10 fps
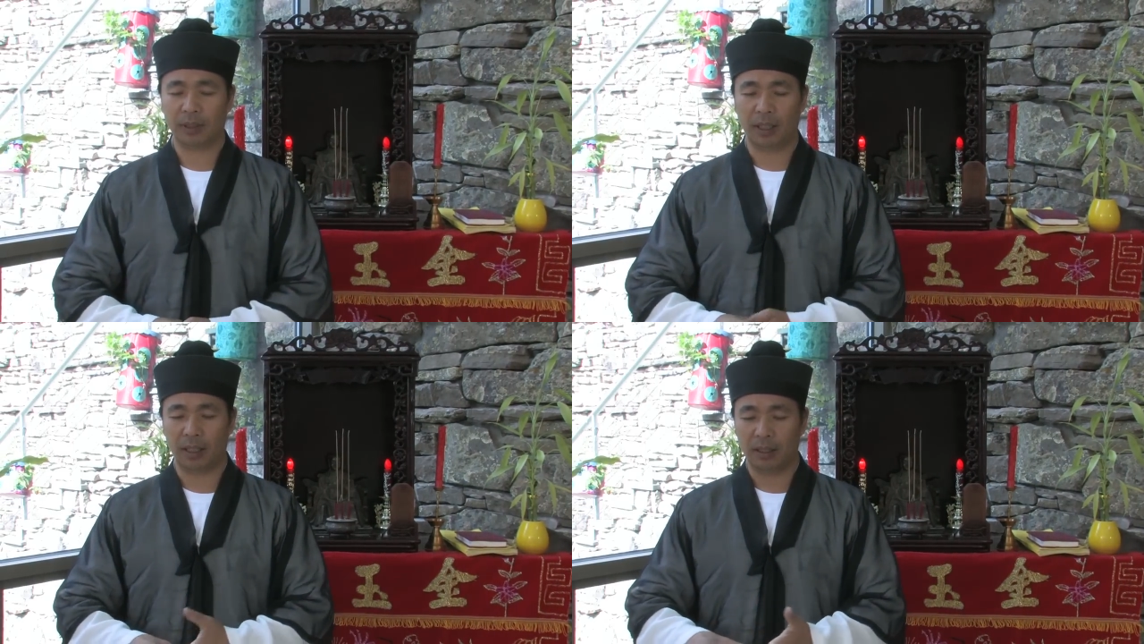
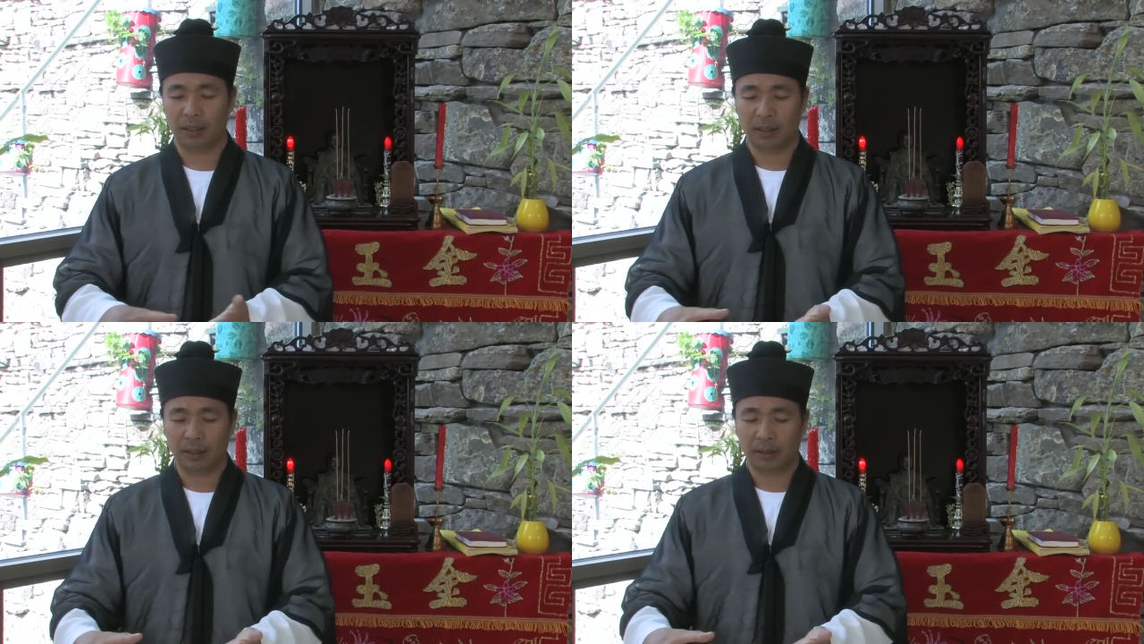Uh,
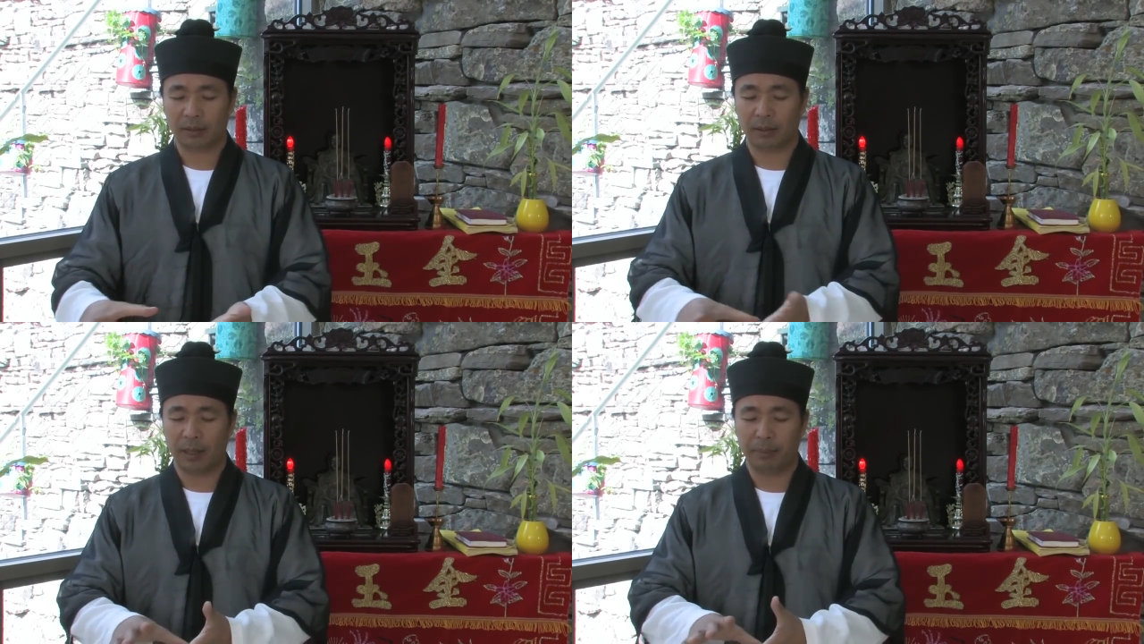
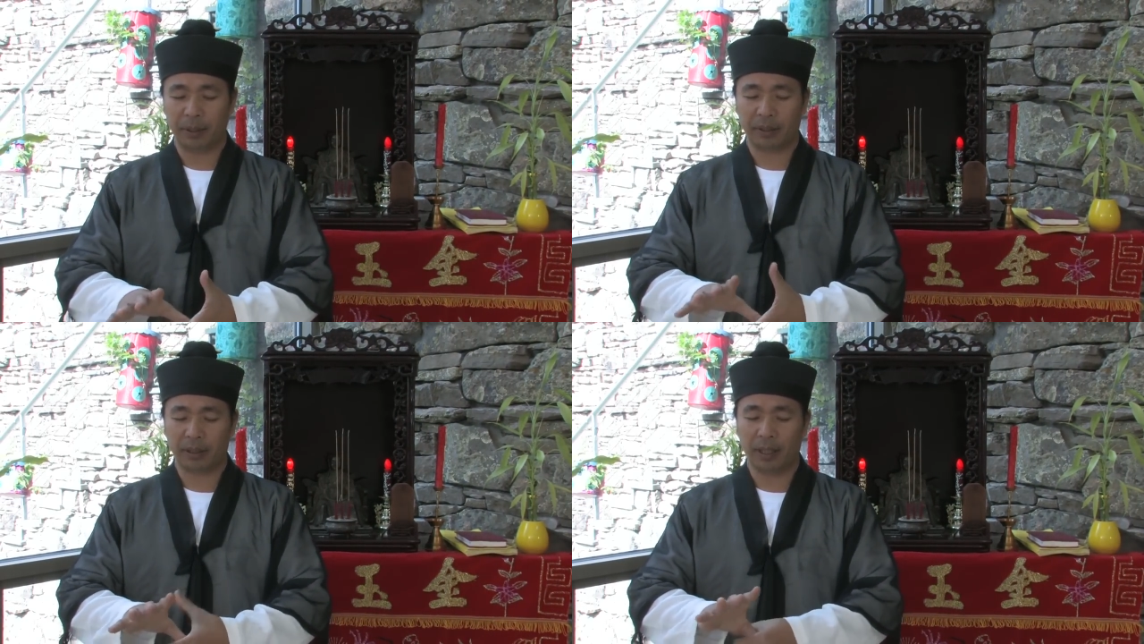grab
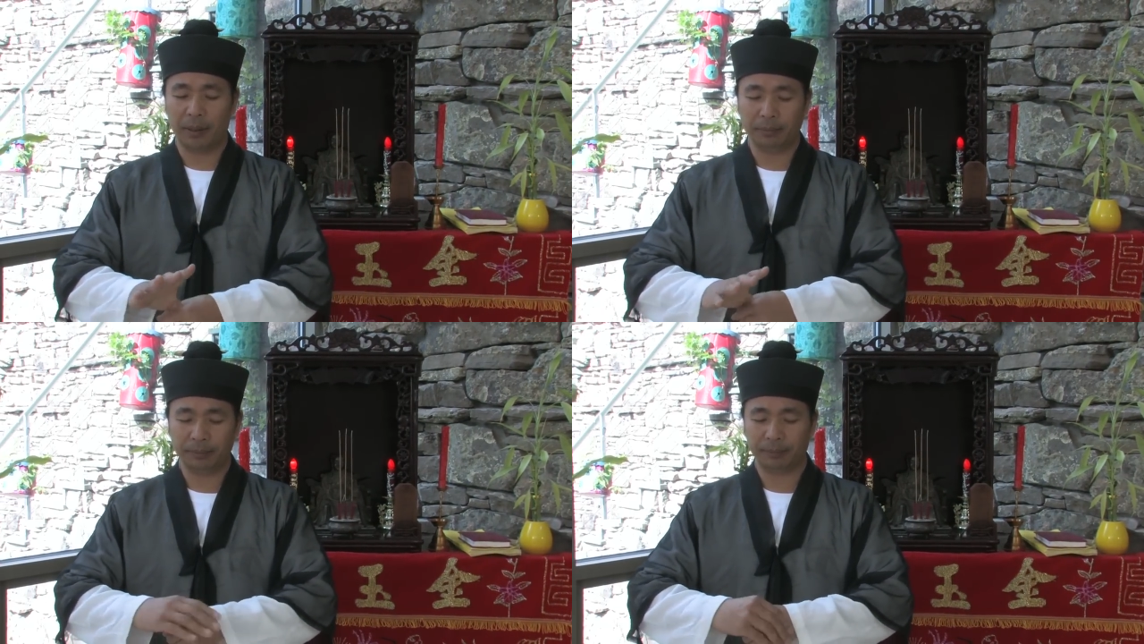your
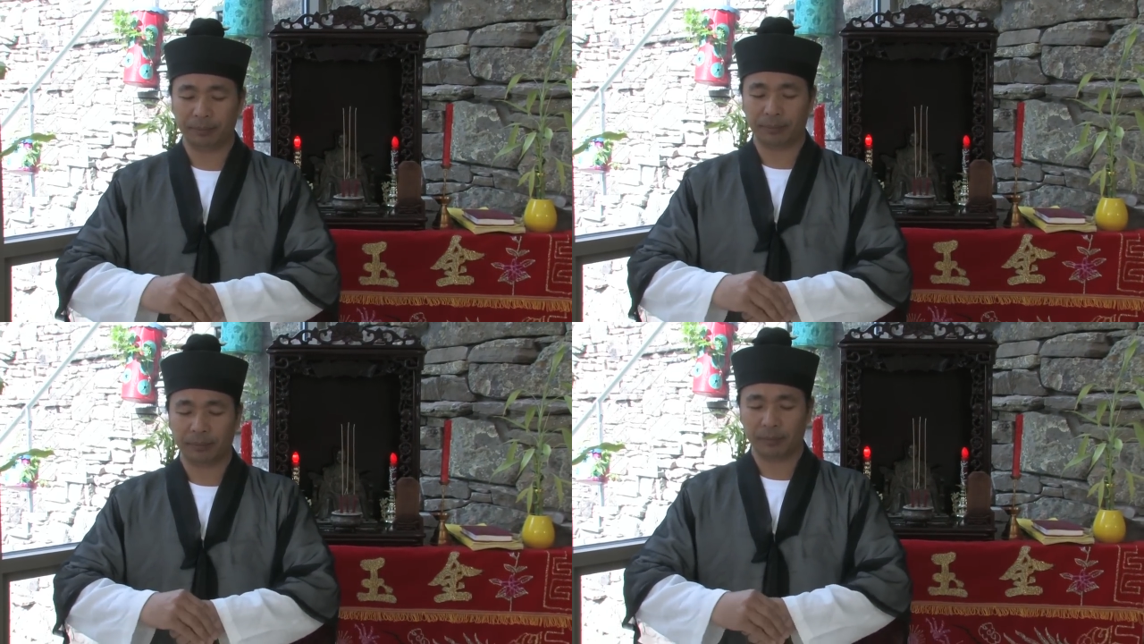thumb
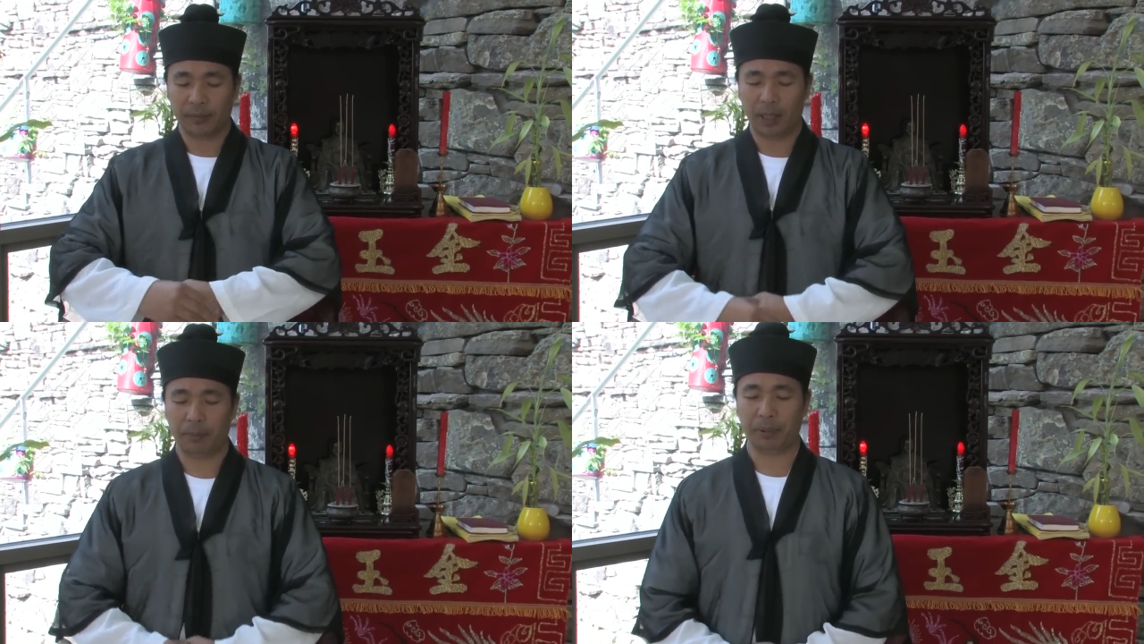
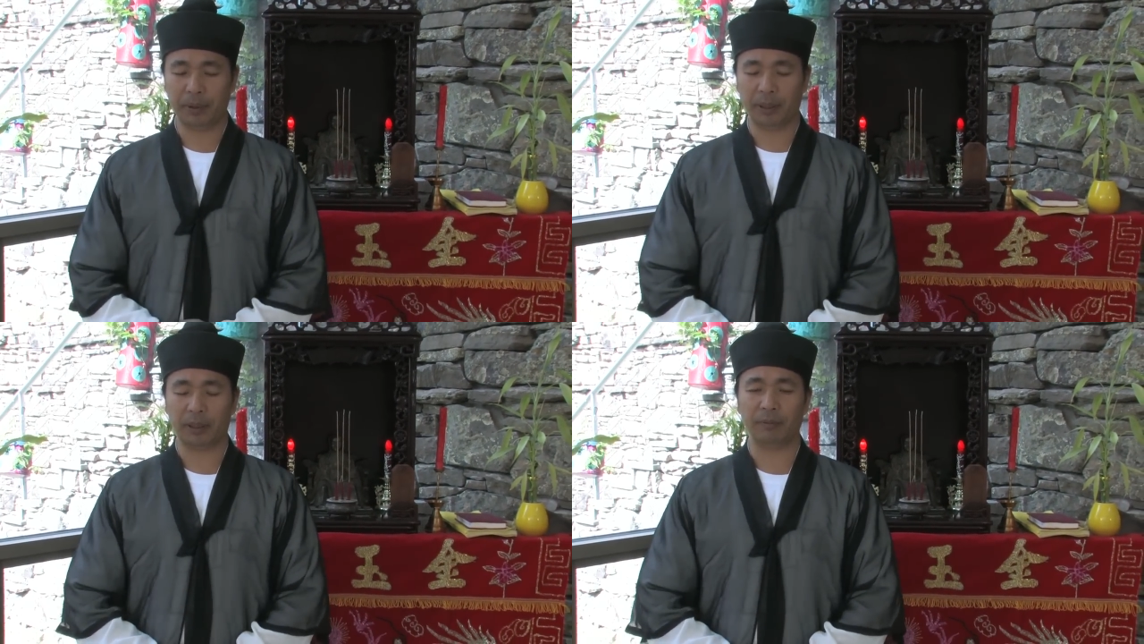and
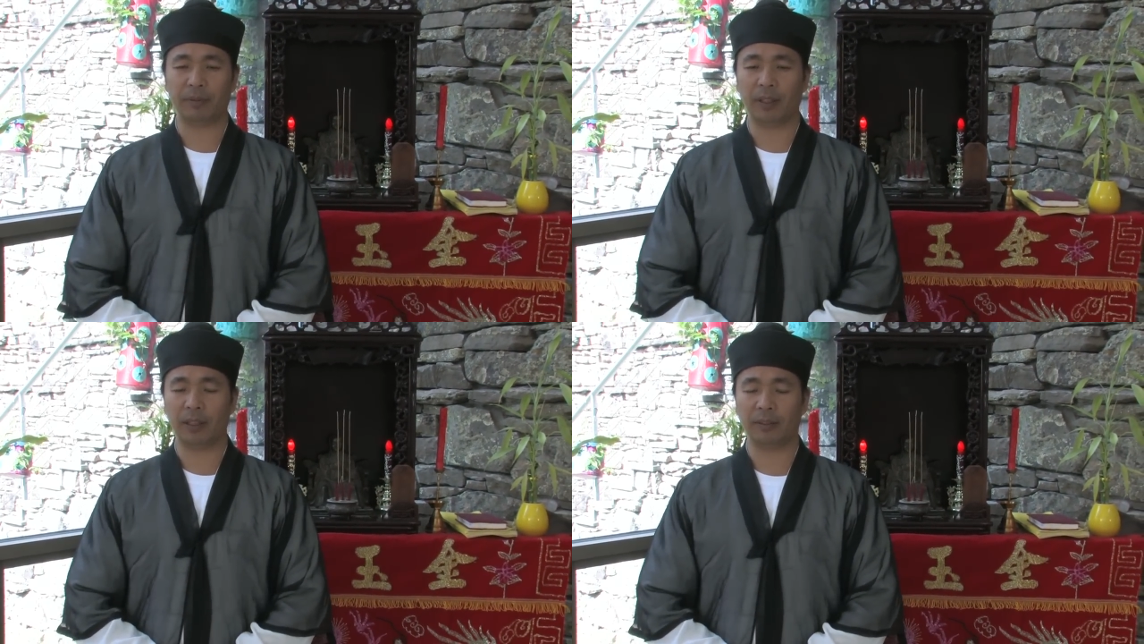putting in
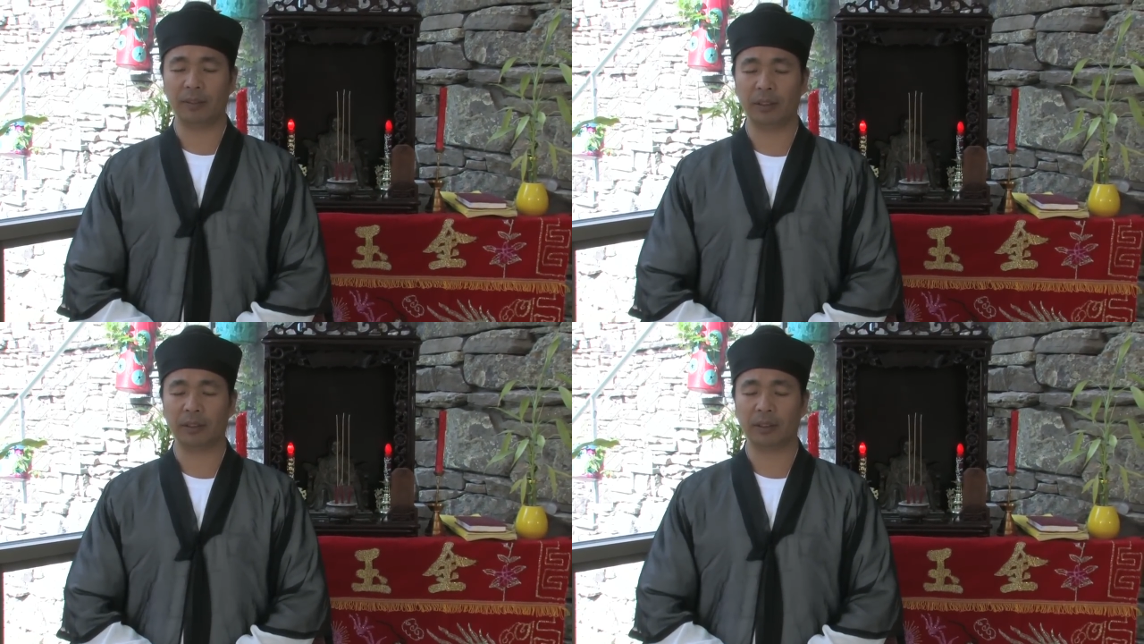front of
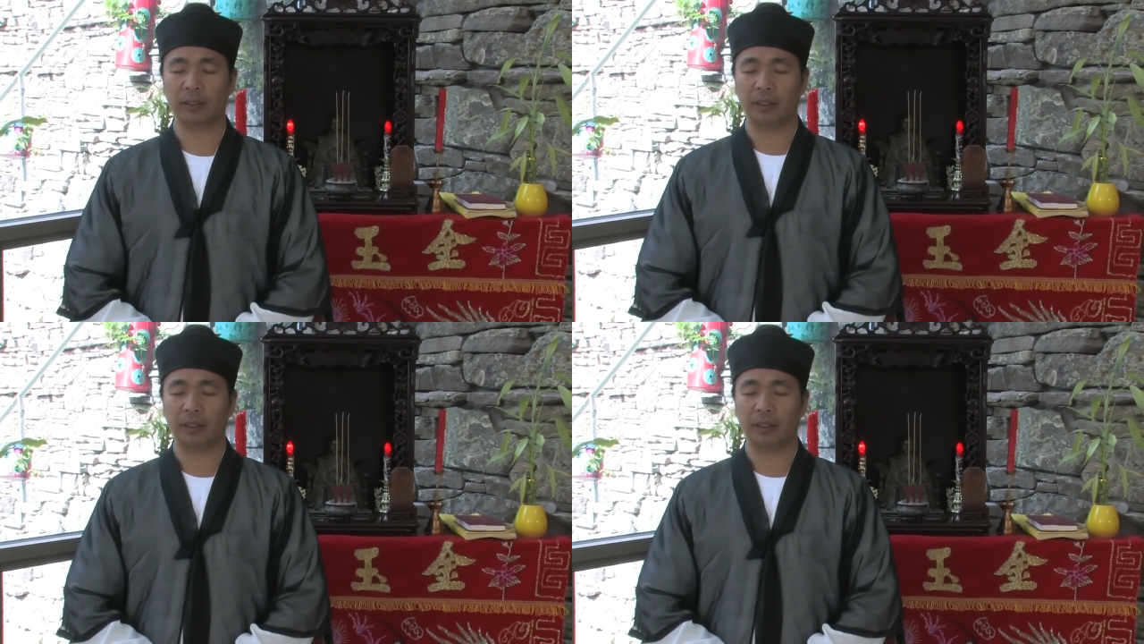it.